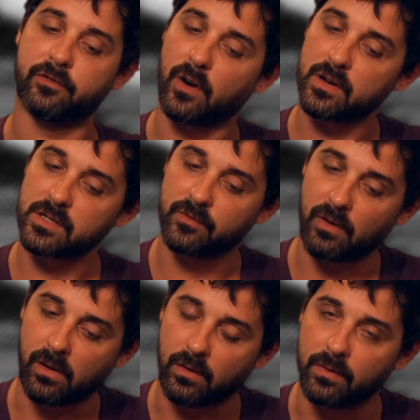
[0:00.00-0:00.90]
first of
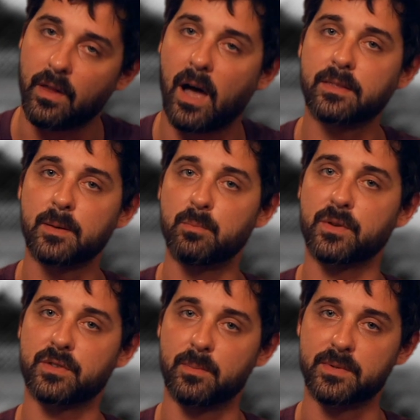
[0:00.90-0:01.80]
all, not the
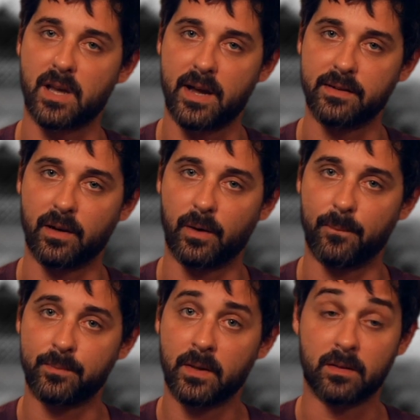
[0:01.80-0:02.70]
Muslims I know.
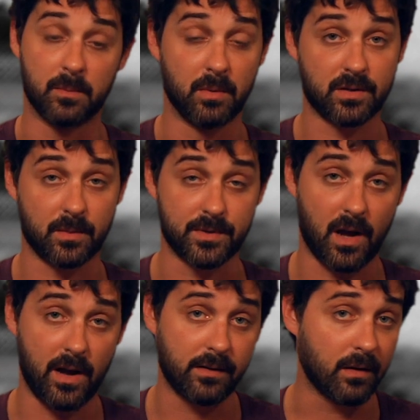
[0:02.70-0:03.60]
The Muslims
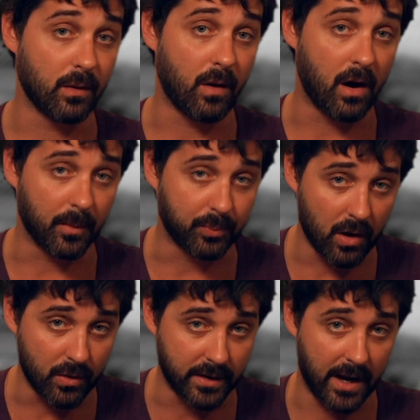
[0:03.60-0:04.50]
I know are
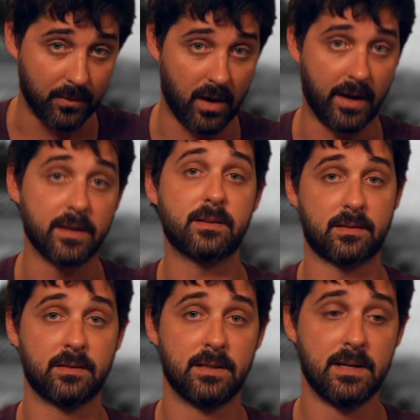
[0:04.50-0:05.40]
pro-gay
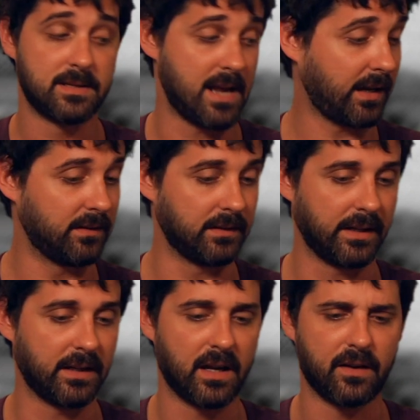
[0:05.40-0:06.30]
rights.
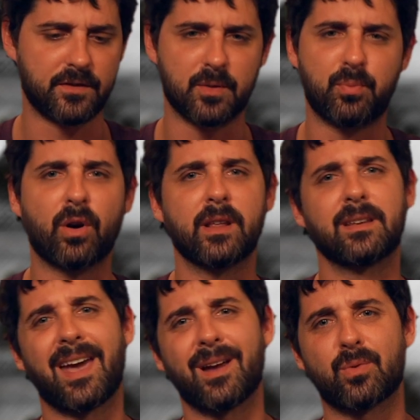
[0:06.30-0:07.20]
Secondly, if
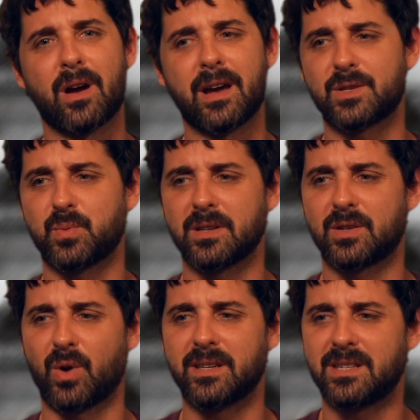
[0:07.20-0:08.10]
supporting gay rights
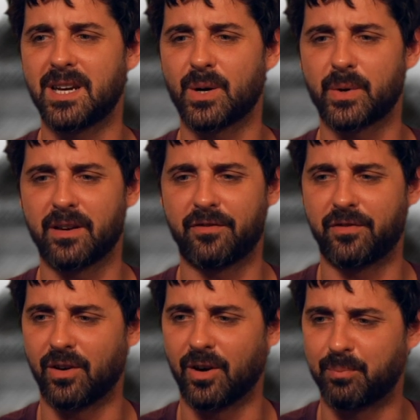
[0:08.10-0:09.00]
was criteria
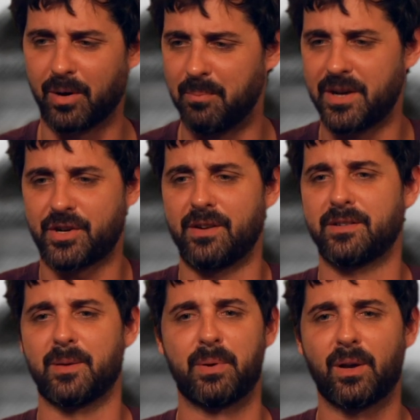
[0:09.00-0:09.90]
for permission
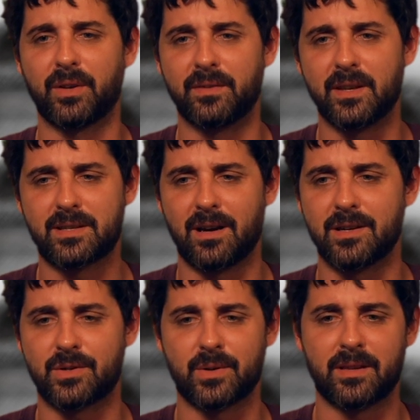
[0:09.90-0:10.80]
to build in this
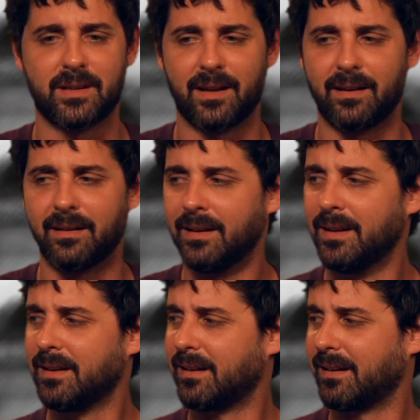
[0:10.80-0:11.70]
country, then,
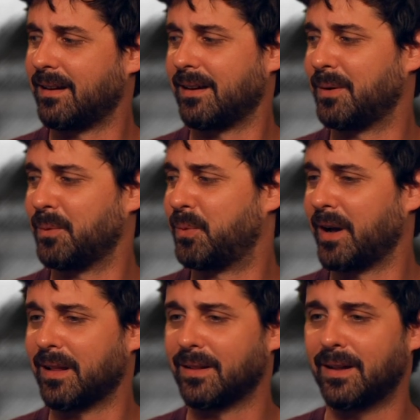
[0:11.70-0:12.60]
uh,
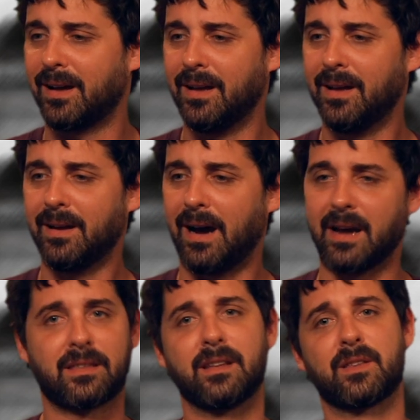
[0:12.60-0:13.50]
well, uh, I
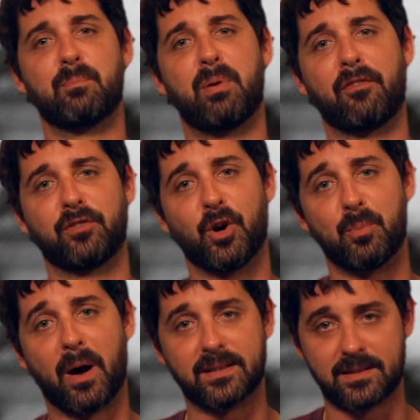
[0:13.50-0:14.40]
think the buffalo
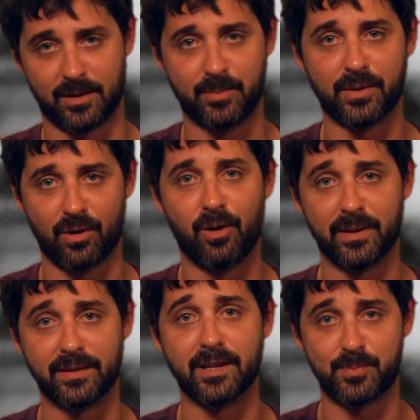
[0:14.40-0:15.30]
might still be
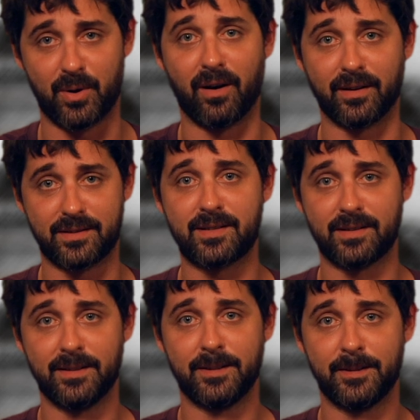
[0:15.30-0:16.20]
roaming these parts.
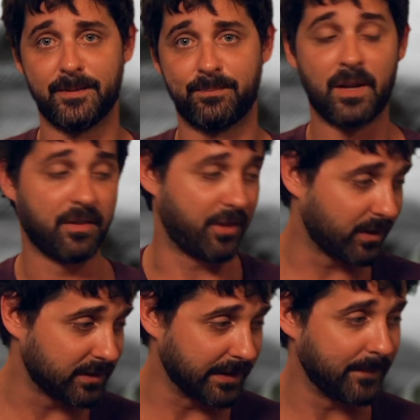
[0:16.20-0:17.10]

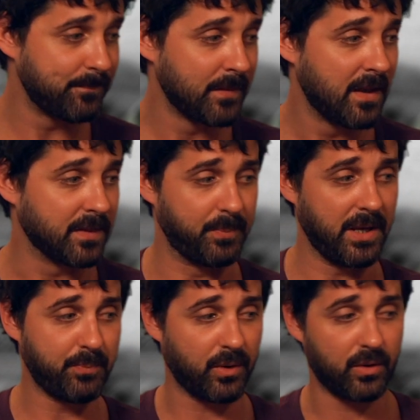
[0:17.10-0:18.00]
Thirdly, the
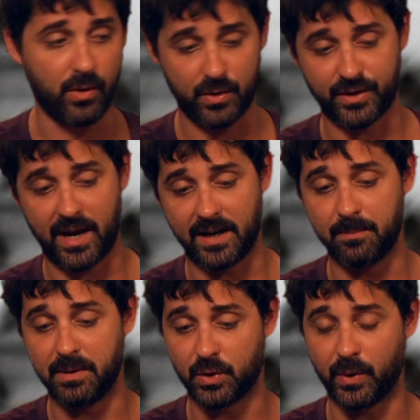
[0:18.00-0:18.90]
people who stand in
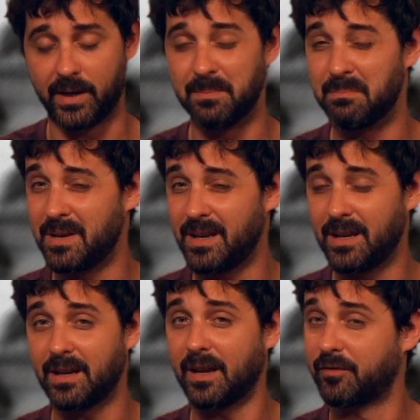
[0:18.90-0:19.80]
between
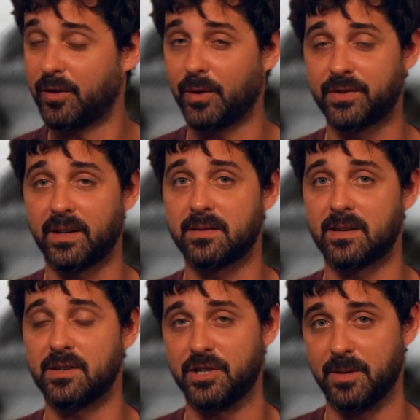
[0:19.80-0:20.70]
me and full
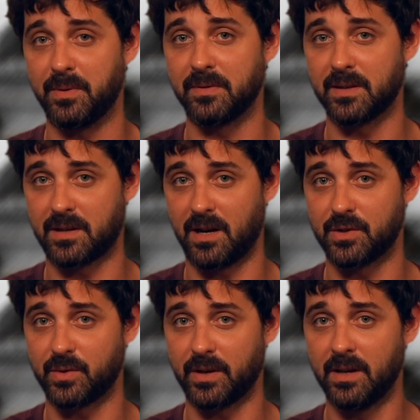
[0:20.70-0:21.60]
citizenship in this
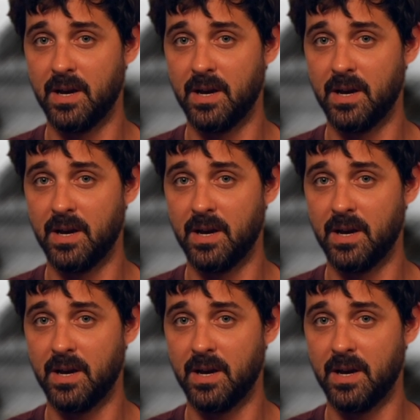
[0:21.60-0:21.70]
country,